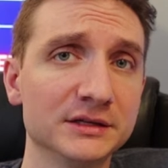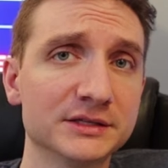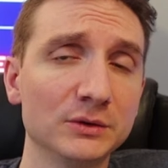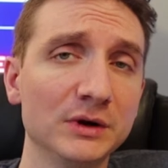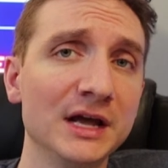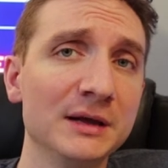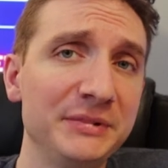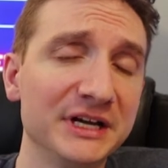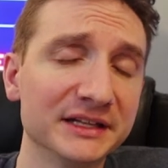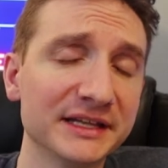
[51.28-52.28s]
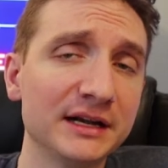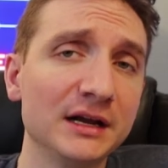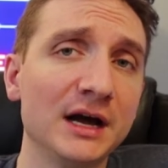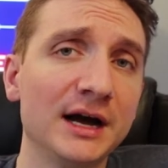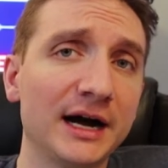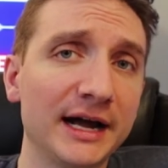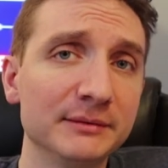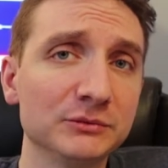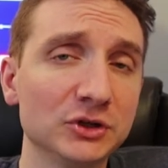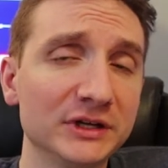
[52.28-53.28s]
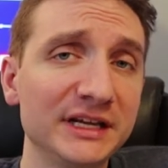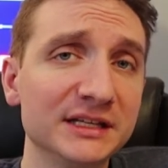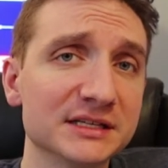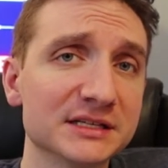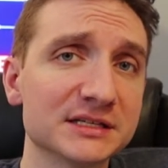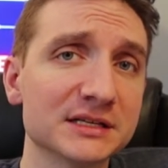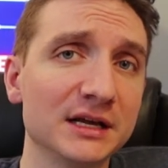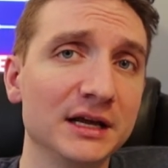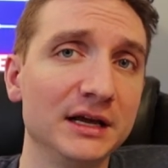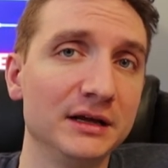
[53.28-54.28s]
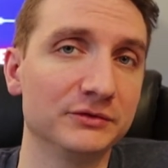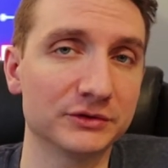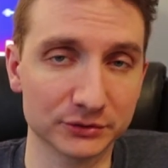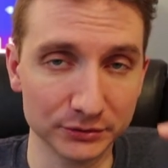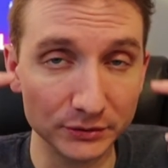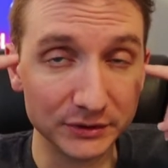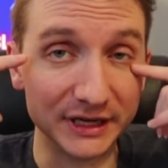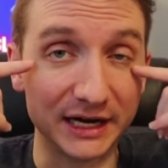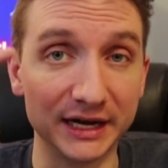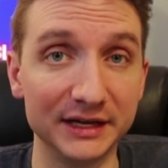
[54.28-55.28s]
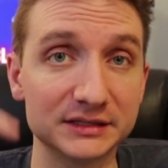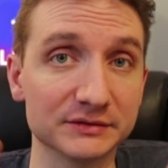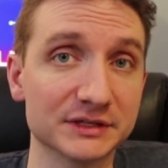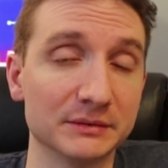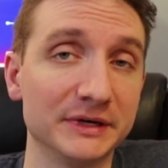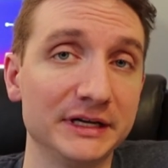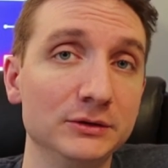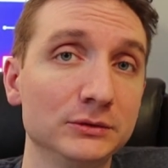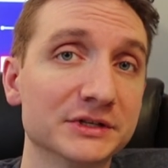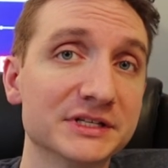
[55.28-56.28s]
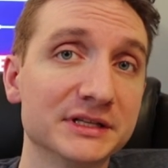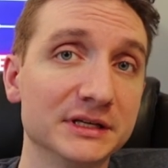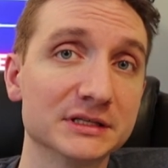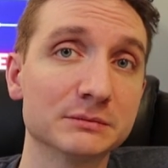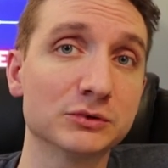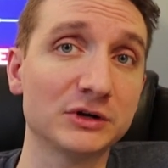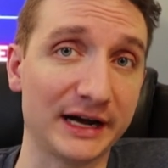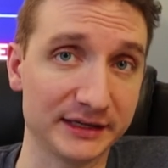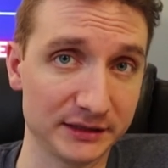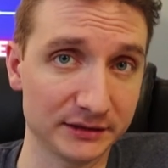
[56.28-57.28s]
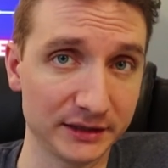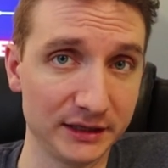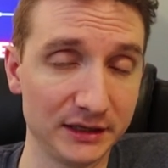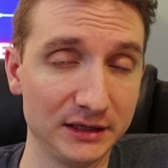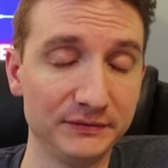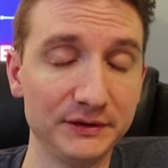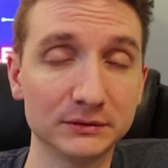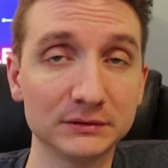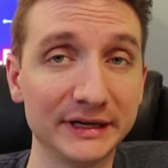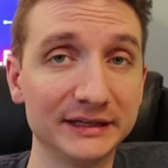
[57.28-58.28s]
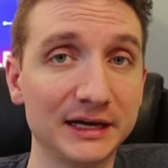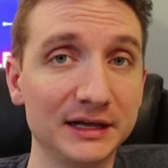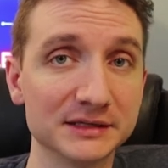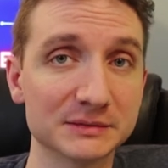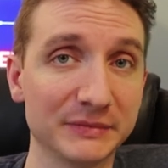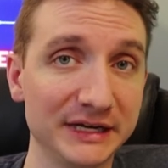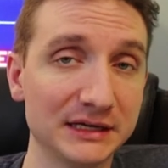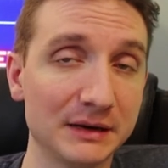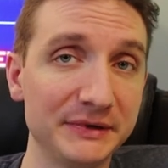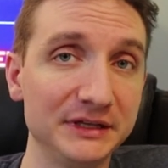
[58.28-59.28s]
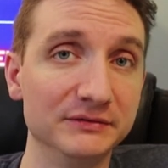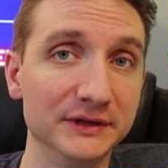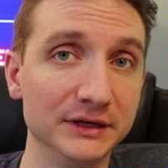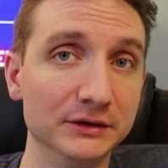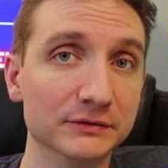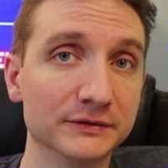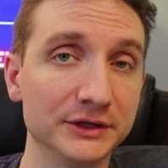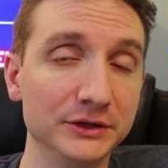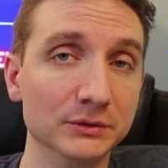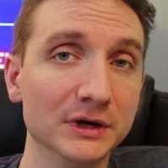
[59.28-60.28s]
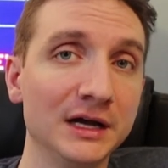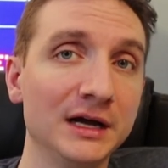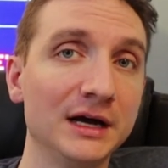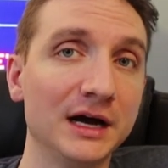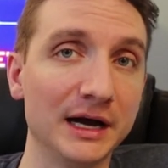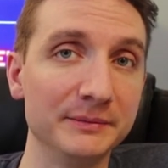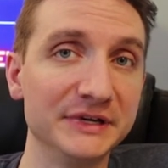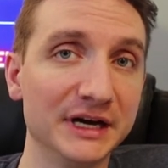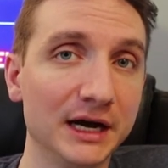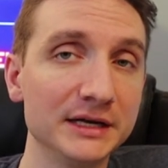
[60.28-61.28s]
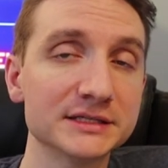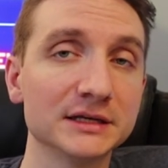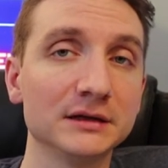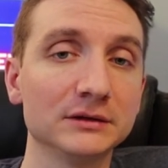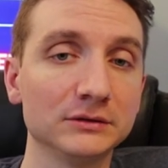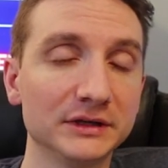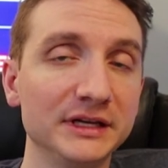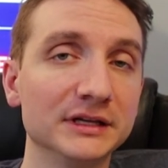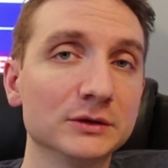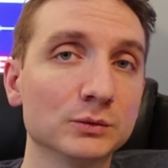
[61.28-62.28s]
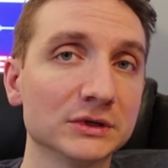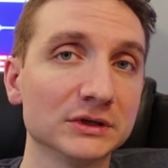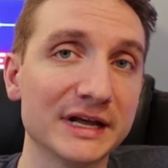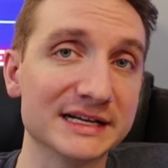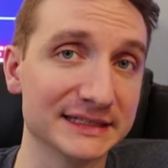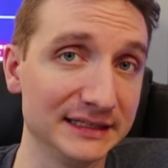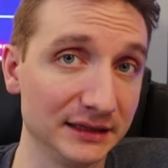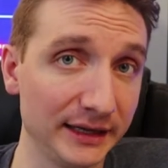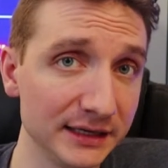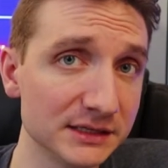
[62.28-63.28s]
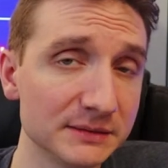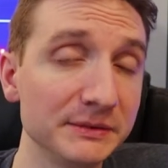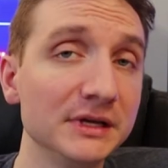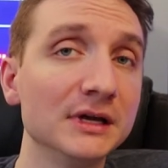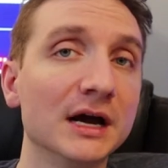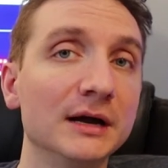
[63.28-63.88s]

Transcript: So beyond that, I am looking at this through the eyes of somebody who looks at things practically. And if you don't like that, this might not be the video for you. I'm not looking at the world as I like it to be,